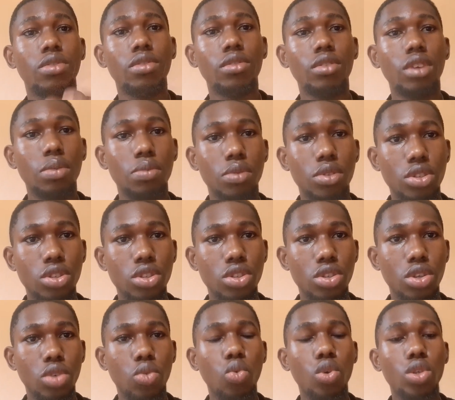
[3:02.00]

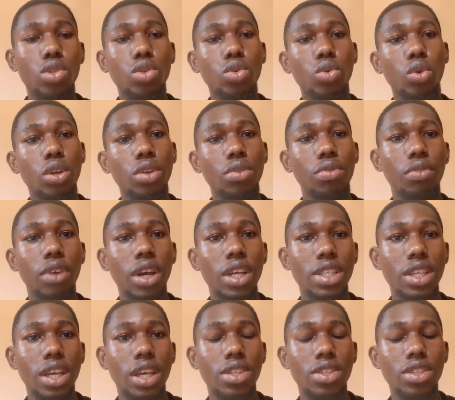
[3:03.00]
repetition. What
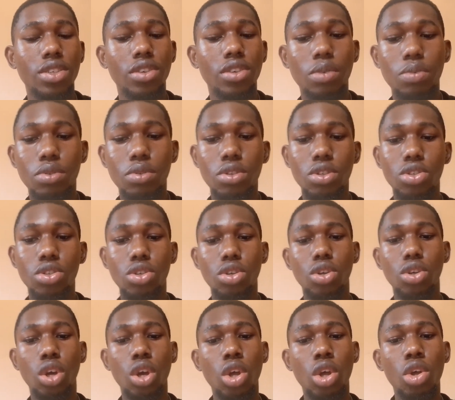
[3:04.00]
qualifies as a
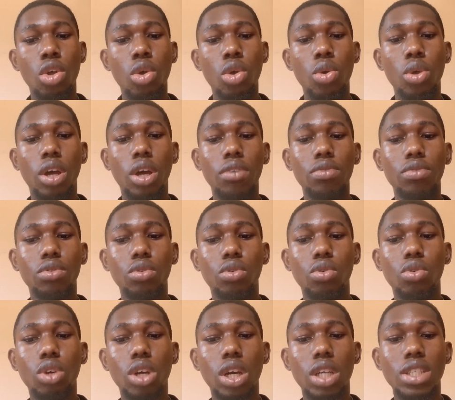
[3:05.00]
repetition? You have to
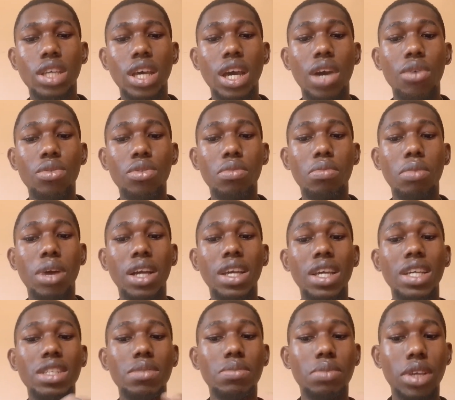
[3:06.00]
look at how the
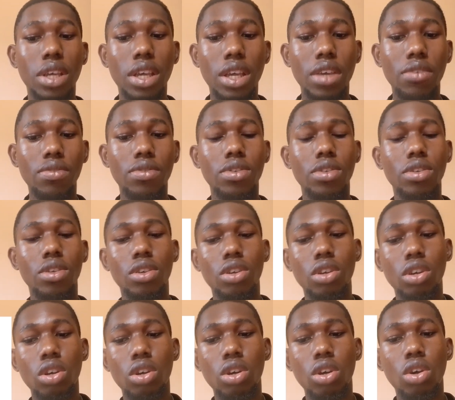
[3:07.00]
market behaves,
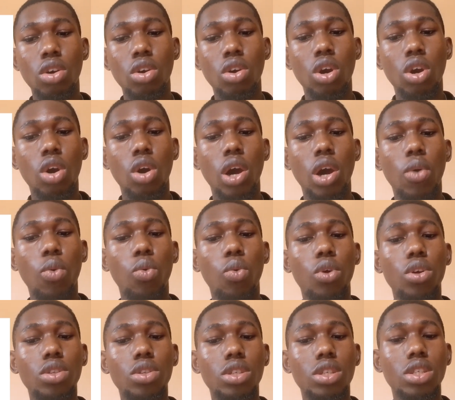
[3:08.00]

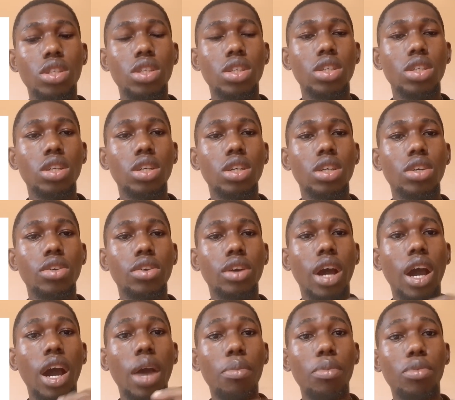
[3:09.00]
what
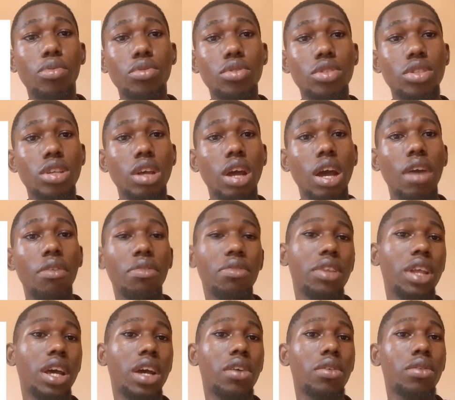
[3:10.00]
happens
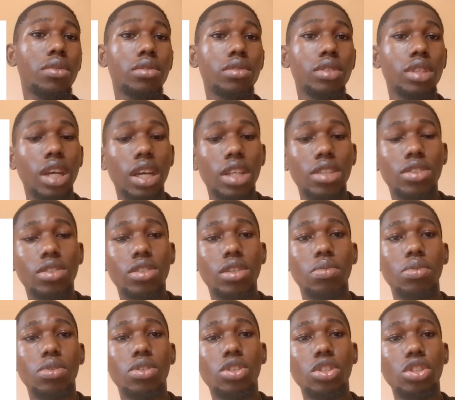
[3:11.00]
after that
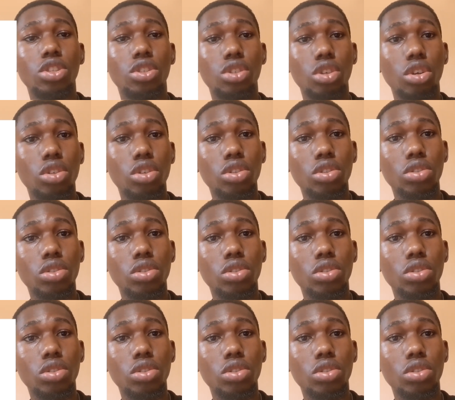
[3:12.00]
repetition,